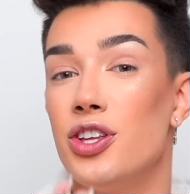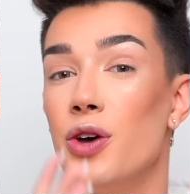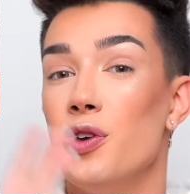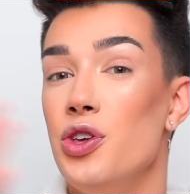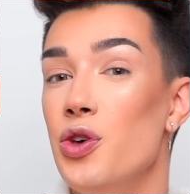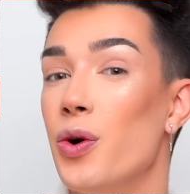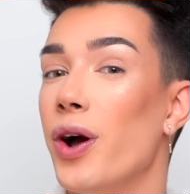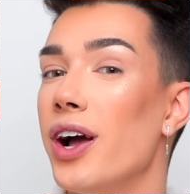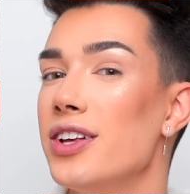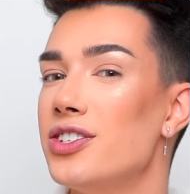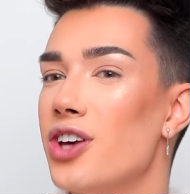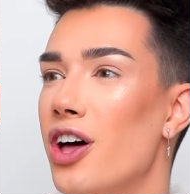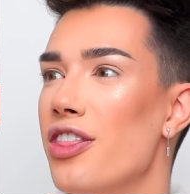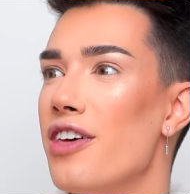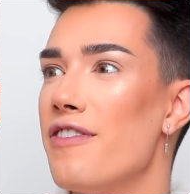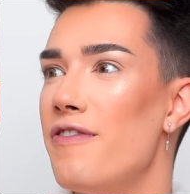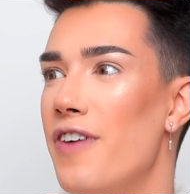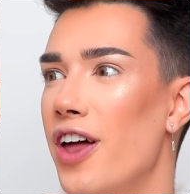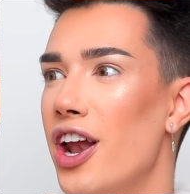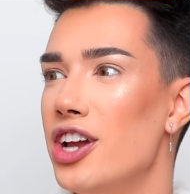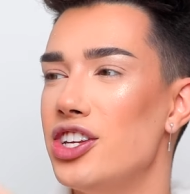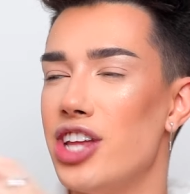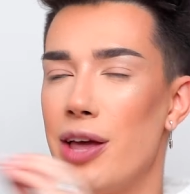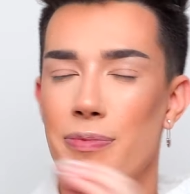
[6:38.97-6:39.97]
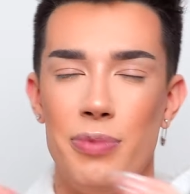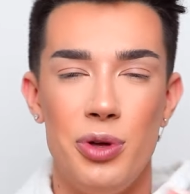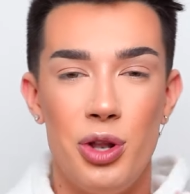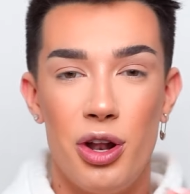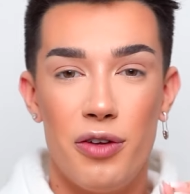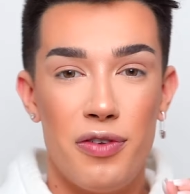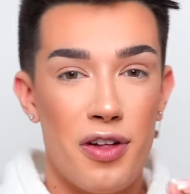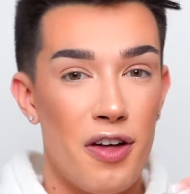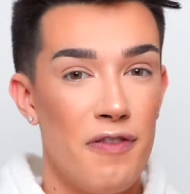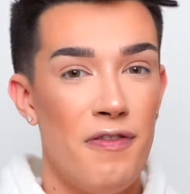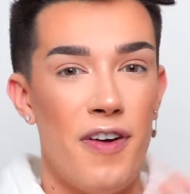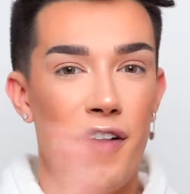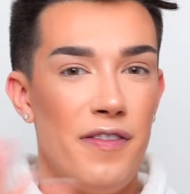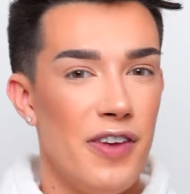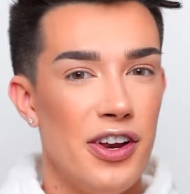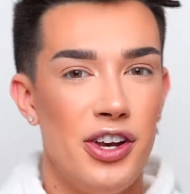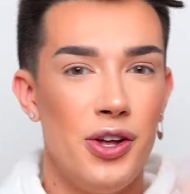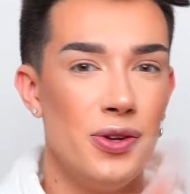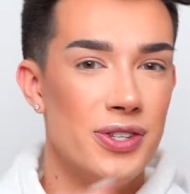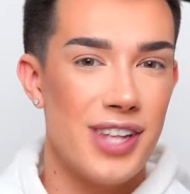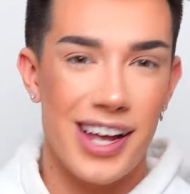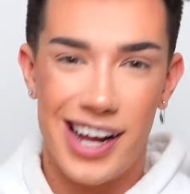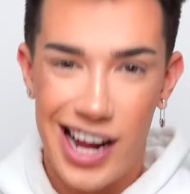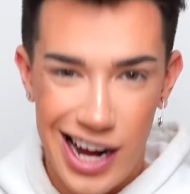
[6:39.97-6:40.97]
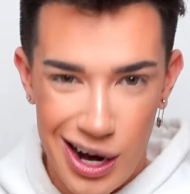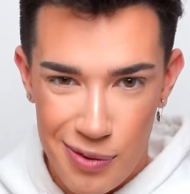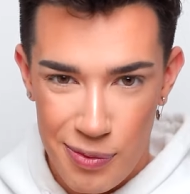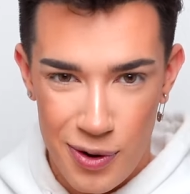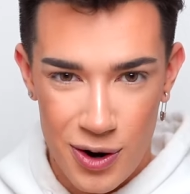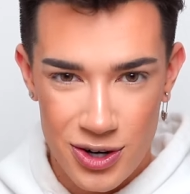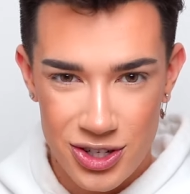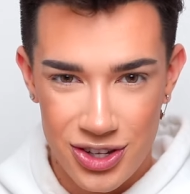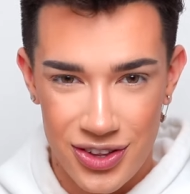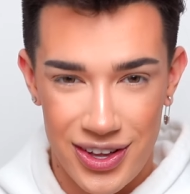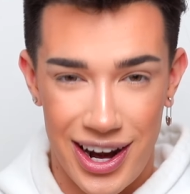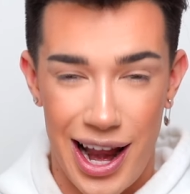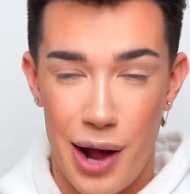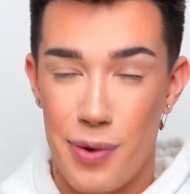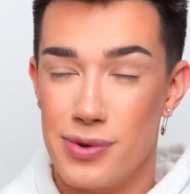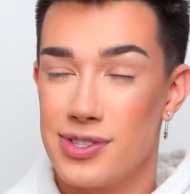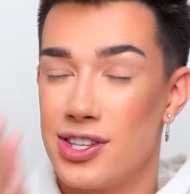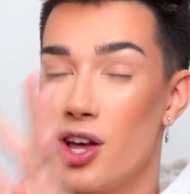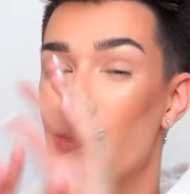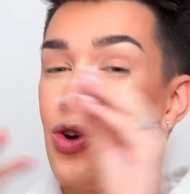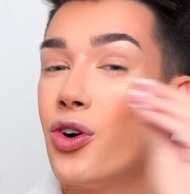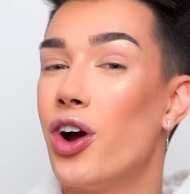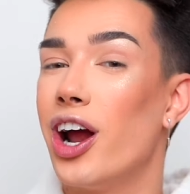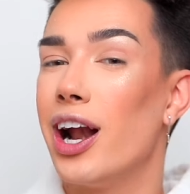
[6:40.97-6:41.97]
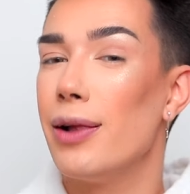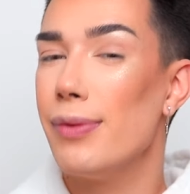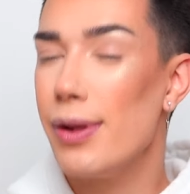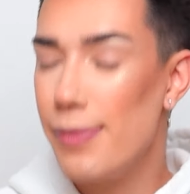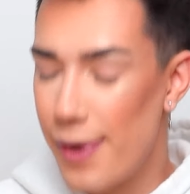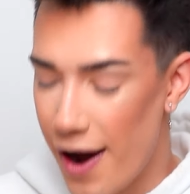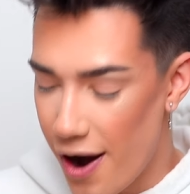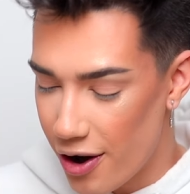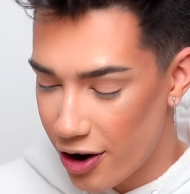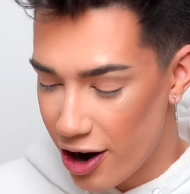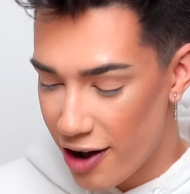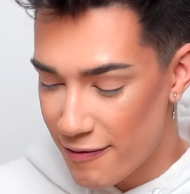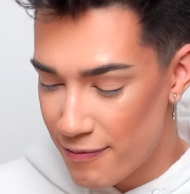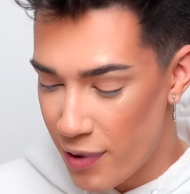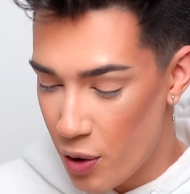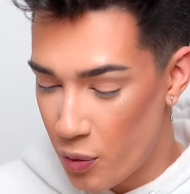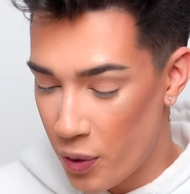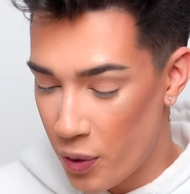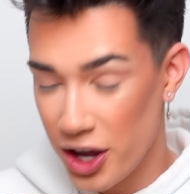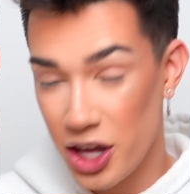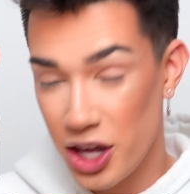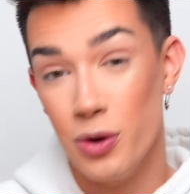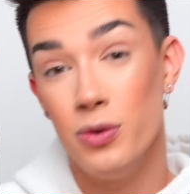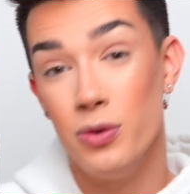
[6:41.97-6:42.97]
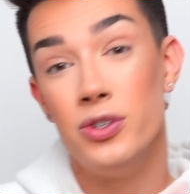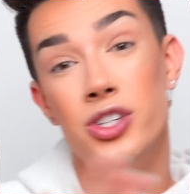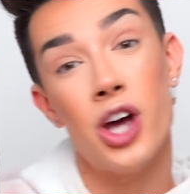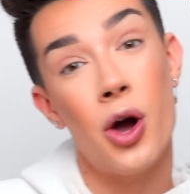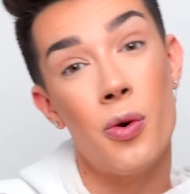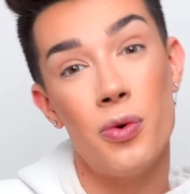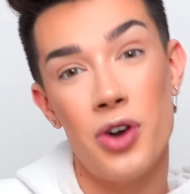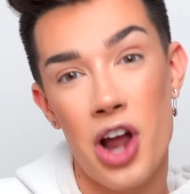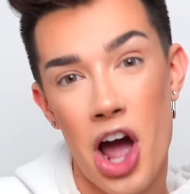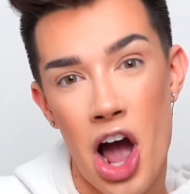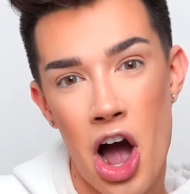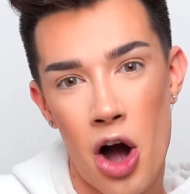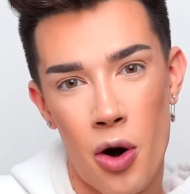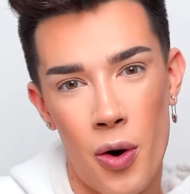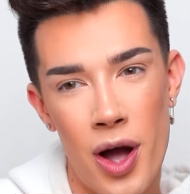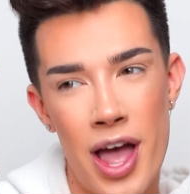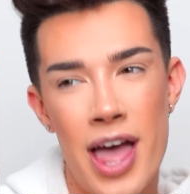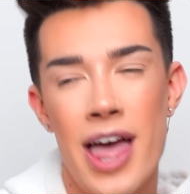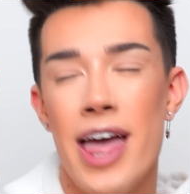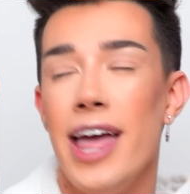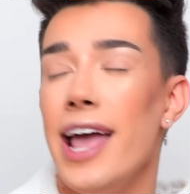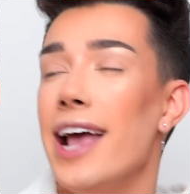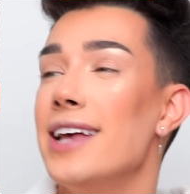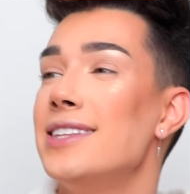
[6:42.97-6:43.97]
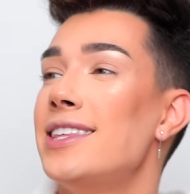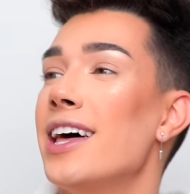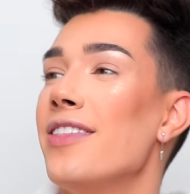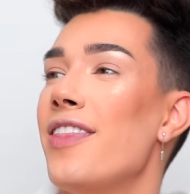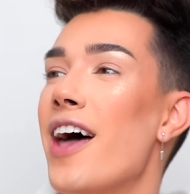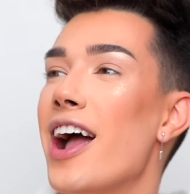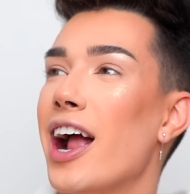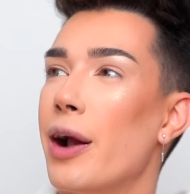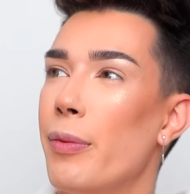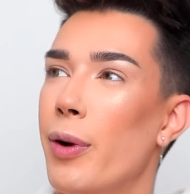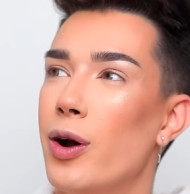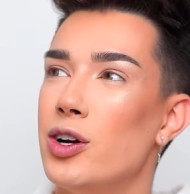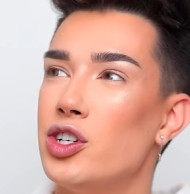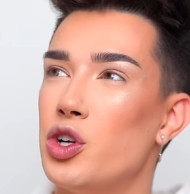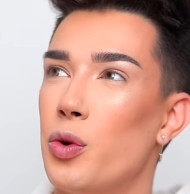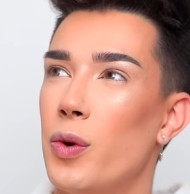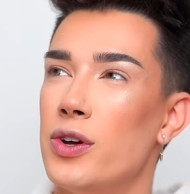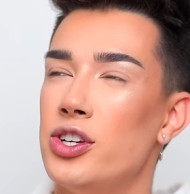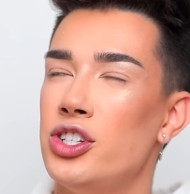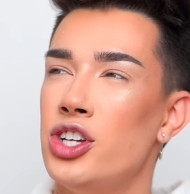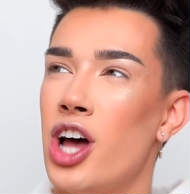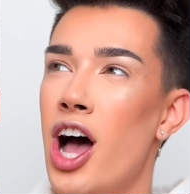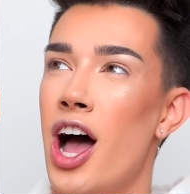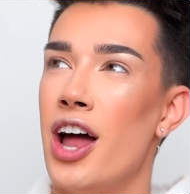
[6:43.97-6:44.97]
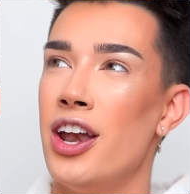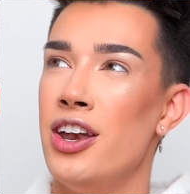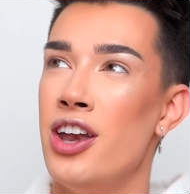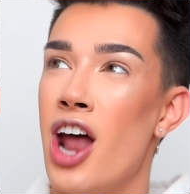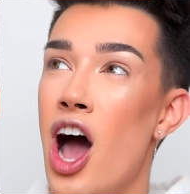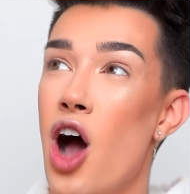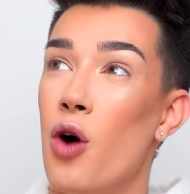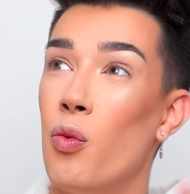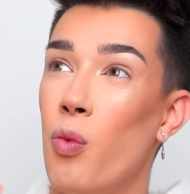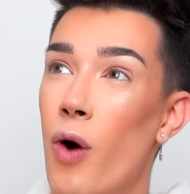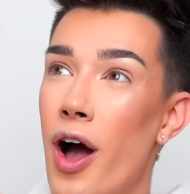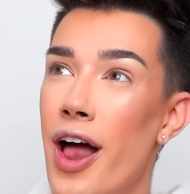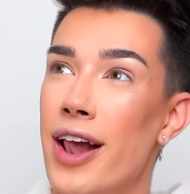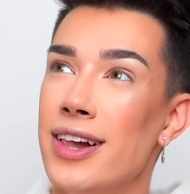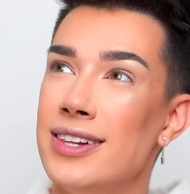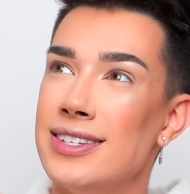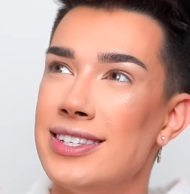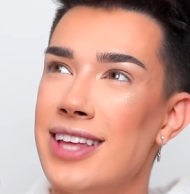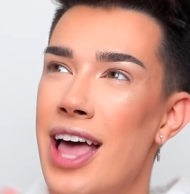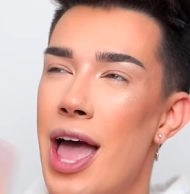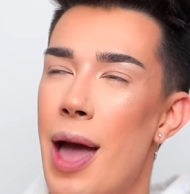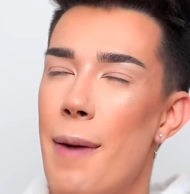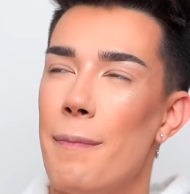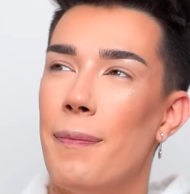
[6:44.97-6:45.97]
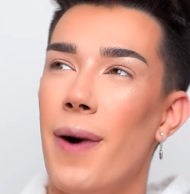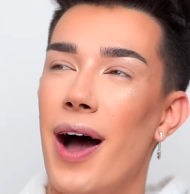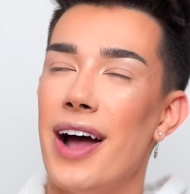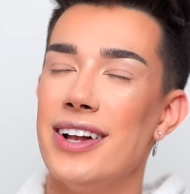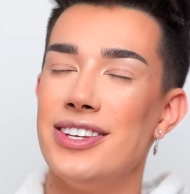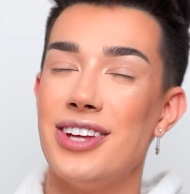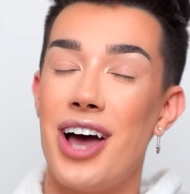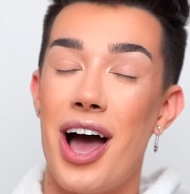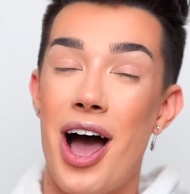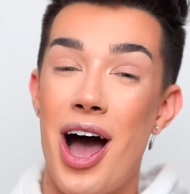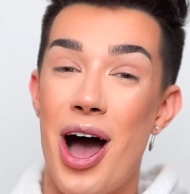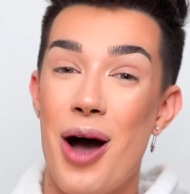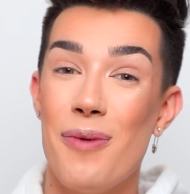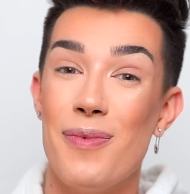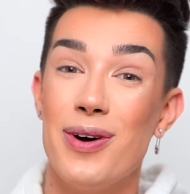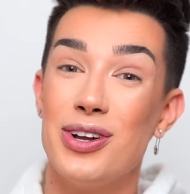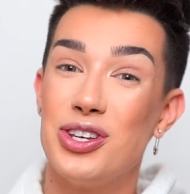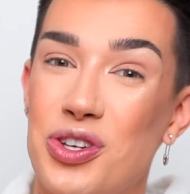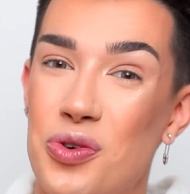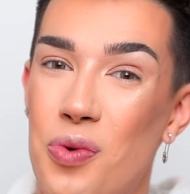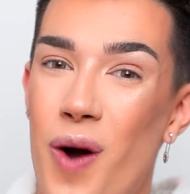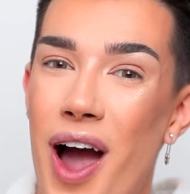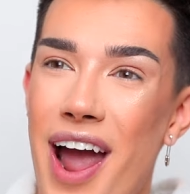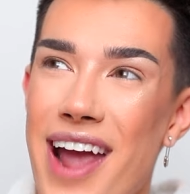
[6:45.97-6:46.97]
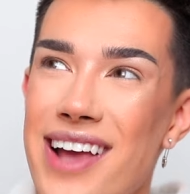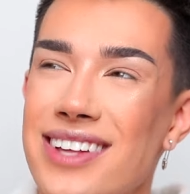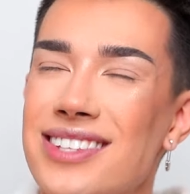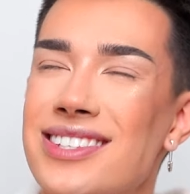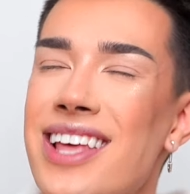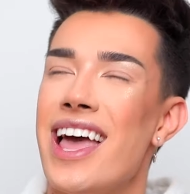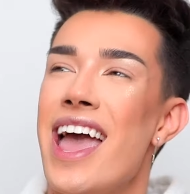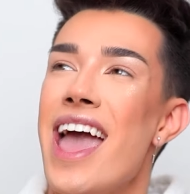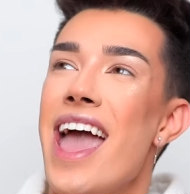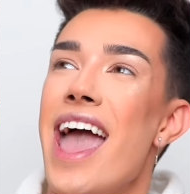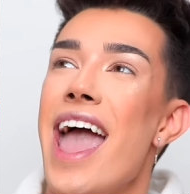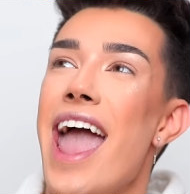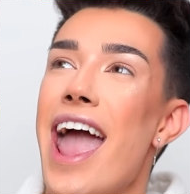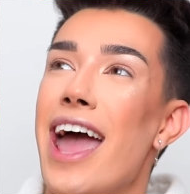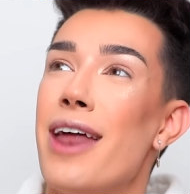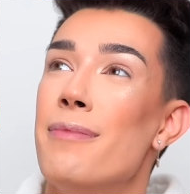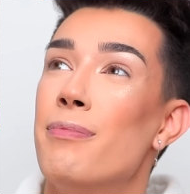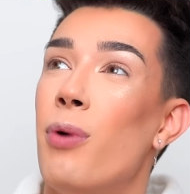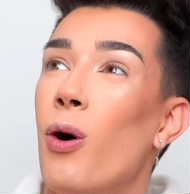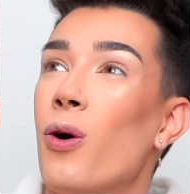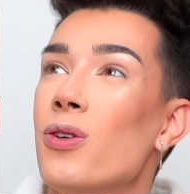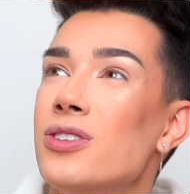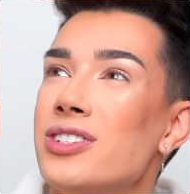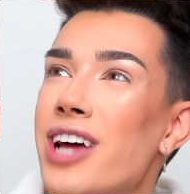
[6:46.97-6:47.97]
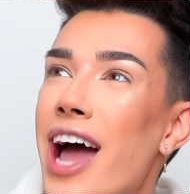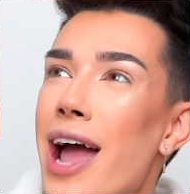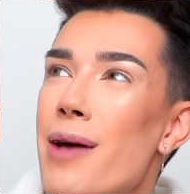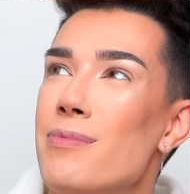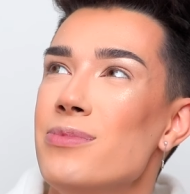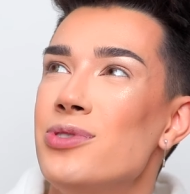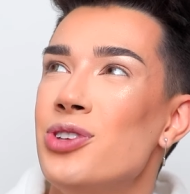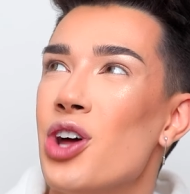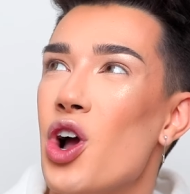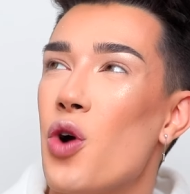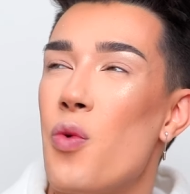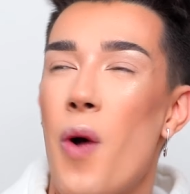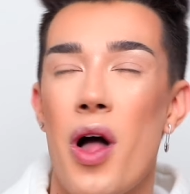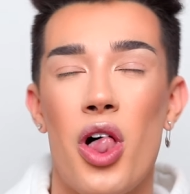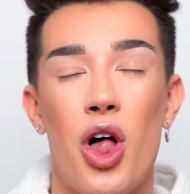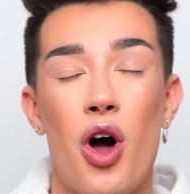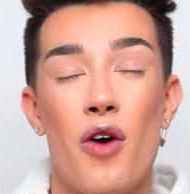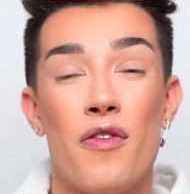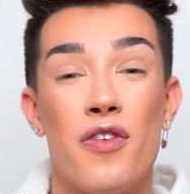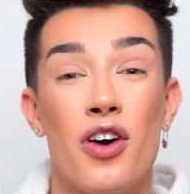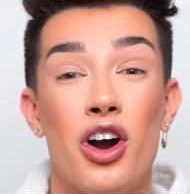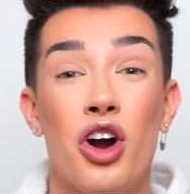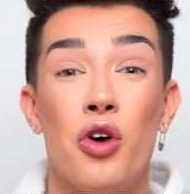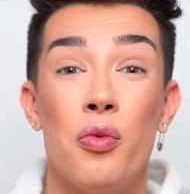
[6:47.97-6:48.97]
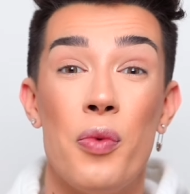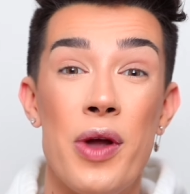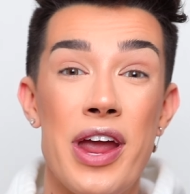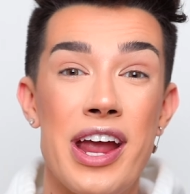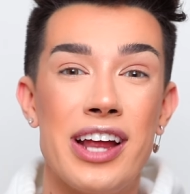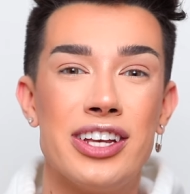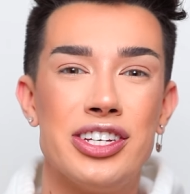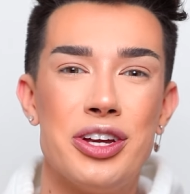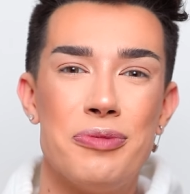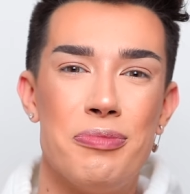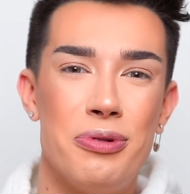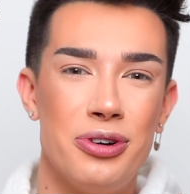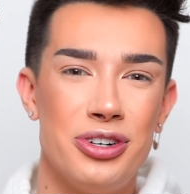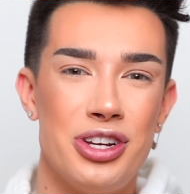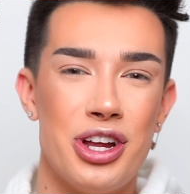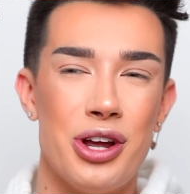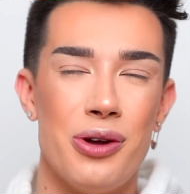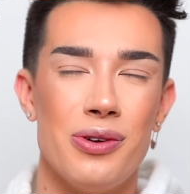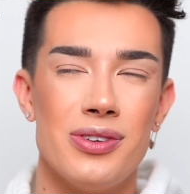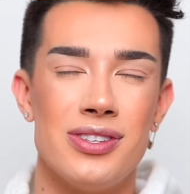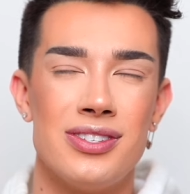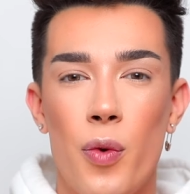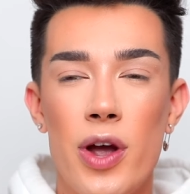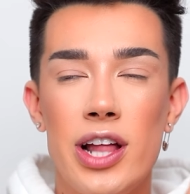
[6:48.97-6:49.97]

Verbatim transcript: So you guys saw the finished and beautiful fifty-two second commercial that I was so incredibly proud of, but what you don't know is that that commercial was shot not once, but um, twice, and both times took well over a week to produce.